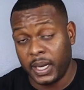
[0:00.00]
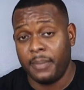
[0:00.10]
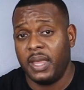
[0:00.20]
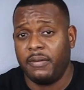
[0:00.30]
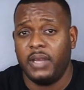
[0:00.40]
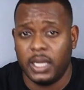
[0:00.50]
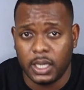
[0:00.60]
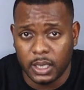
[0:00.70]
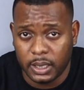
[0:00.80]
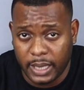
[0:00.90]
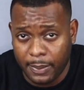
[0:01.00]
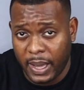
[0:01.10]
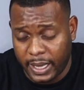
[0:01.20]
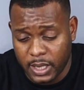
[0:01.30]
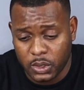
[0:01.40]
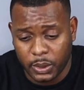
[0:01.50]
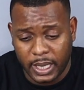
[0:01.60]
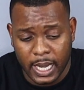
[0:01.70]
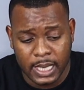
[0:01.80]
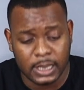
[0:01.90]
I'm definitely going to get back into it,
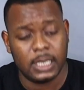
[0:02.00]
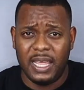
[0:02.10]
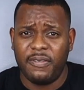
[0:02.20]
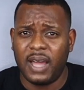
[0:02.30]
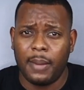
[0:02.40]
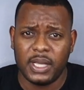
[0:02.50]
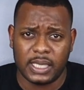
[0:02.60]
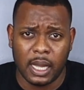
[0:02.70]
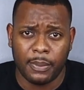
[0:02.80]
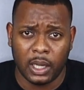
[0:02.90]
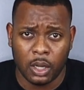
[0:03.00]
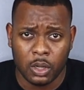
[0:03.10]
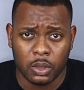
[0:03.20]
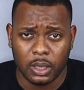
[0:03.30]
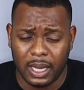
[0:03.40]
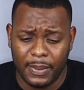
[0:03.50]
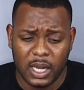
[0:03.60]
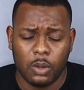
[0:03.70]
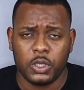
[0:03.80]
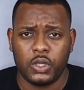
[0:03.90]
guys. Leave comments down below. Let me
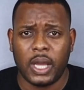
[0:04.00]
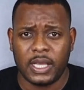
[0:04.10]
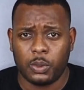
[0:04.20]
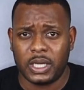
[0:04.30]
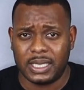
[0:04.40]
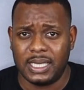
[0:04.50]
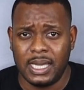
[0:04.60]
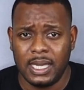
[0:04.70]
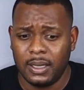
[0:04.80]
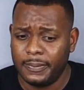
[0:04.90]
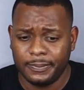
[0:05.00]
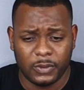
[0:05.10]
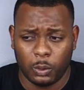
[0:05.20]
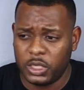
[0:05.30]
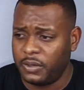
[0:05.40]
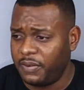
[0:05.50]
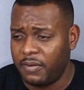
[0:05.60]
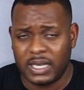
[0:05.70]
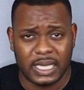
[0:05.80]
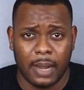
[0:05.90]
know what you guys want to see, what your
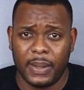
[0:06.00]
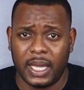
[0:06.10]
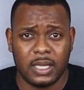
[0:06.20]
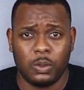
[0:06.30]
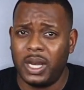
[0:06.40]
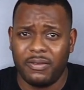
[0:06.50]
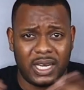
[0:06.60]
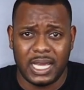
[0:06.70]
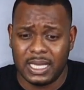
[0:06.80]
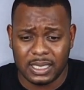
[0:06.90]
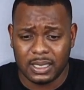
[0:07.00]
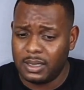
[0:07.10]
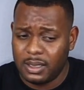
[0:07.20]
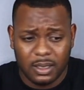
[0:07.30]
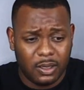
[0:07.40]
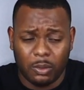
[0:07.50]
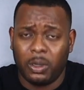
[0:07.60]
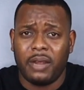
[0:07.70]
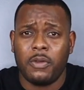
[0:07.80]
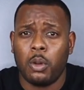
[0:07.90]
favorite topic is, whatever it is.
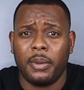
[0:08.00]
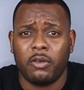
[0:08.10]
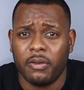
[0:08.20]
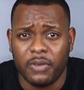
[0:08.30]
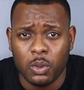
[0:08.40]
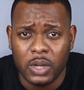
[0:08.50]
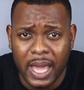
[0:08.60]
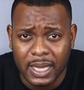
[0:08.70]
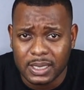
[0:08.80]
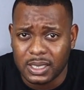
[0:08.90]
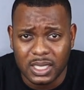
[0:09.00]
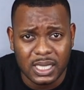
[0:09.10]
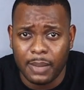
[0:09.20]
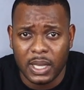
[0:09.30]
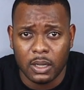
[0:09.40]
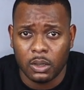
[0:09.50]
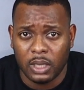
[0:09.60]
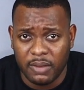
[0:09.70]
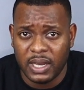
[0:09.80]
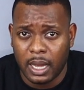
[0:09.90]
Whatever you want me to review next, just let me know.
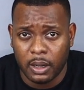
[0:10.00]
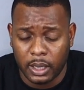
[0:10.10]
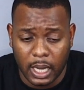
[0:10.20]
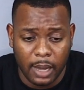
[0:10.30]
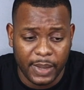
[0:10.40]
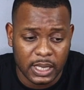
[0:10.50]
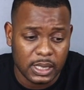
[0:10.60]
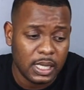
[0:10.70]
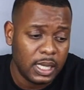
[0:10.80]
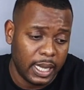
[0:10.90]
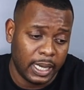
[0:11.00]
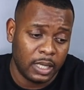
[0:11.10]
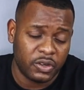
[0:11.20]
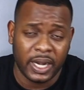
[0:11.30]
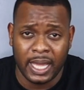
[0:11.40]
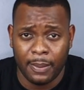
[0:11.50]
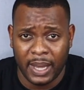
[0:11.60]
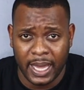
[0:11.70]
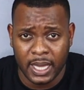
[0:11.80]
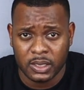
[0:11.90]
Leave it down in the comments, and I'll try to get
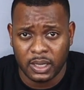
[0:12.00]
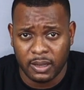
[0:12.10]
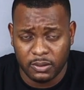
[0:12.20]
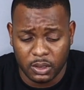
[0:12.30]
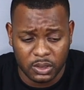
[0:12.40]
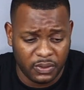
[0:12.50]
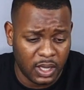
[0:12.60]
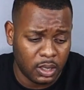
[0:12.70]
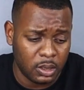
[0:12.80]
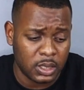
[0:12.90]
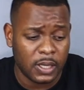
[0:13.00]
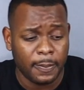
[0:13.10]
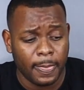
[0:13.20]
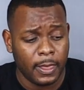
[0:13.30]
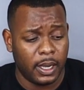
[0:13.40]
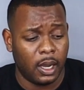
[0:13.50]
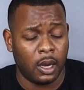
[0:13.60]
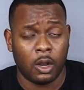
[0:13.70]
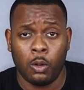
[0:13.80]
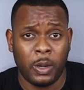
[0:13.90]
my hands on those vehicles.
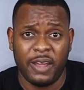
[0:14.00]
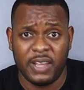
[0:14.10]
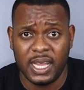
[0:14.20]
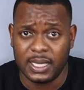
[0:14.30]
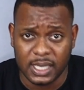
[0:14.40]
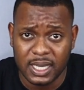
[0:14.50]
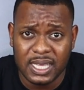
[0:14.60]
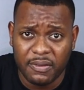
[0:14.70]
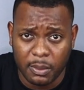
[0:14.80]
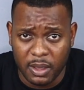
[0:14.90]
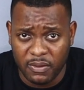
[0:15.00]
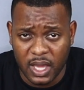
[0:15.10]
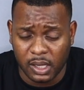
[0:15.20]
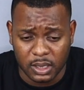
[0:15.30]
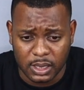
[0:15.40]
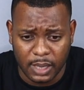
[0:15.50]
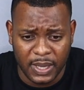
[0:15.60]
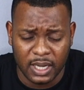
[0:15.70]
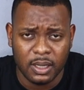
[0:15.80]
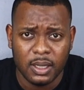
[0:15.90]
Or whatever it is. It doesn't have to be vehicles. I
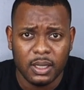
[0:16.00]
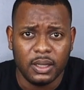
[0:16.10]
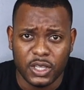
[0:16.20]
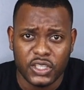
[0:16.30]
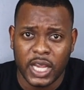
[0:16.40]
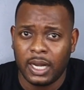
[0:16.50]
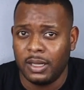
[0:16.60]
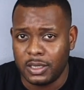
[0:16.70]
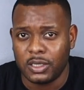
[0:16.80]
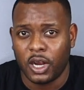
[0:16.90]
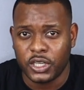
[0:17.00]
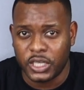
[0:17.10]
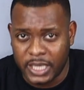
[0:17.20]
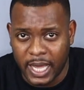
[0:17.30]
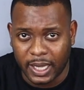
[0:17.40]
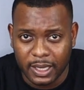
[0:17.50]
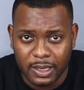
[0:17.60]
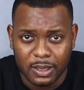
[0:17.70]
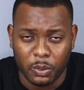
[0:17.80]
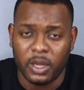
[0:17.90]
mean, this channel is Archer Tech.
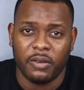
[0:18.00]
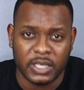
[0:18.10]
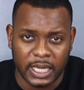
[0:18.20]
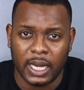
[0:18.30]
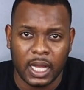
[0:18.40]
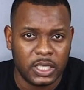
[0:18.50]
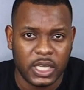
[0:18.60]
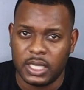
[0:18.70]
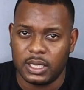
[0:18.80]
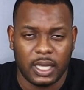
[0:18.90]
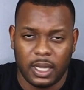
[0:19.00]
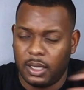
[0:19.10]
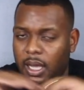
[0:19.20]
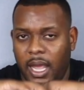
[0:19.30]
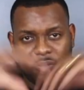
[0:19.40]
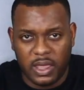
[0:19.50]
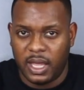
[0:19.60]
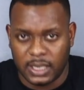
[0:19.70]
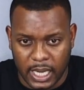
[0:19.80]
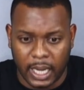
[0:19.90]
We cover technology. It's
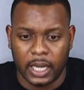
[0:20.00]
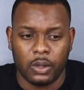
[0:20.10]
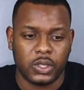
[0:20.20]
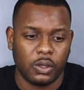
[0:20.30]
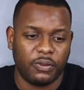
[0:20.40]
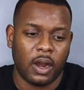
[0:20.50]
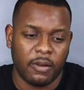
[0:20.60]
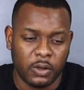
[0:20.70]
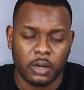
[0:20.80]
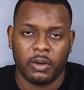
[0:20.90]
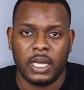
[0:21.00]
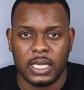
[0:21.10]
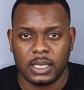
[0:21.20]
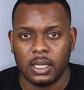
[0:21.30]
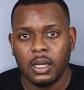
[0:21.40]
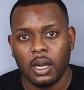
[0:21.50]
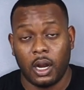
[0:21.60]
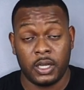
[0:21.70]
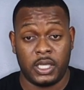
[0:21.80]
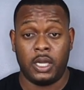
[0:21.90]
everything tech. I know so far I've only released
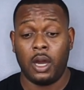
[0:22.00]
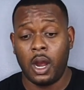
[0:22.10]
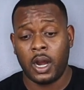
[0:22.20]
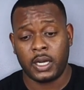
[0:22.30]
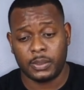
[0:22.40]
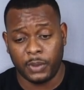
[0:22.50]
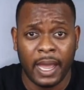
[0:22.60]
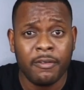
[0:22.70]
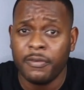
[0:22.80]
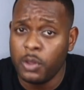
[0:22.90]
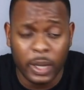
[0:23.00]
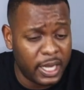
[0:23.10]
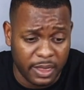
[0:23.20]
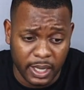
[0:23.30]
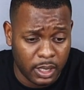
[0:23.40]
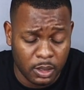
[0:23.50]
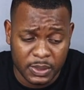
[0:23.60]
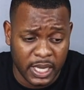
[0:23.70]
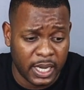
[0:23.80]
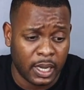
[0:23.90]
RC cars, but I review anything, you know
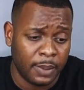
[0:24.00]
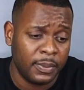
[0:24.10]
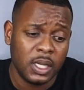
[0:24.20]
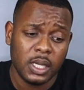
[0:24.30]
what I'm saying?